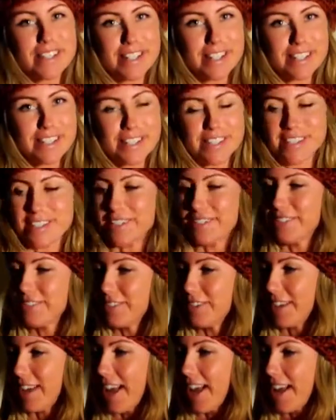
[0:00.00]
the list.
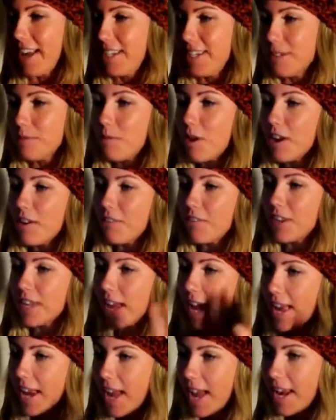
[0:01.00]
Okay, I didn't want to
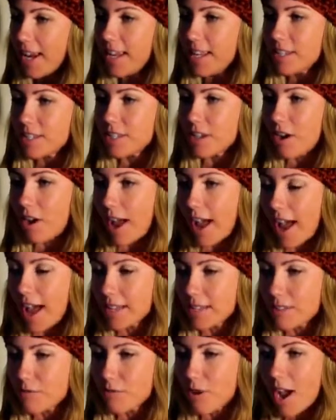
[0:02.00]
forget any, so I
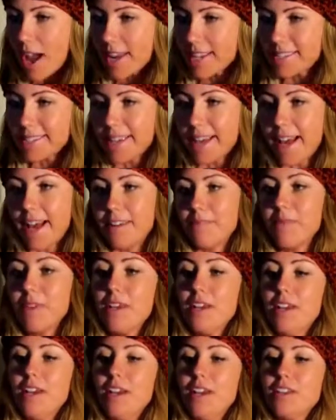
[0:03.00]
had to write it down.
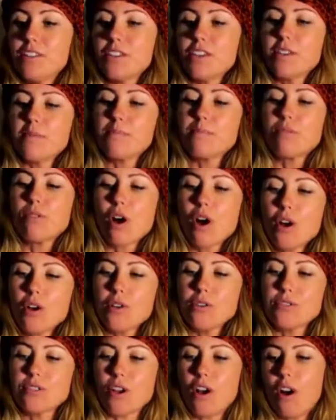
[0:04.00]
So the
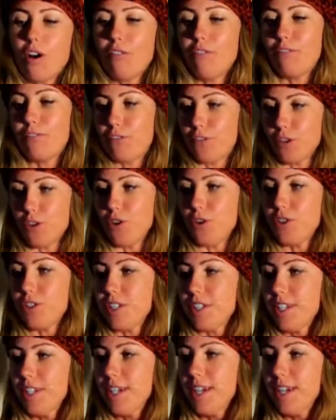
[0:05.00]
pros of fruit.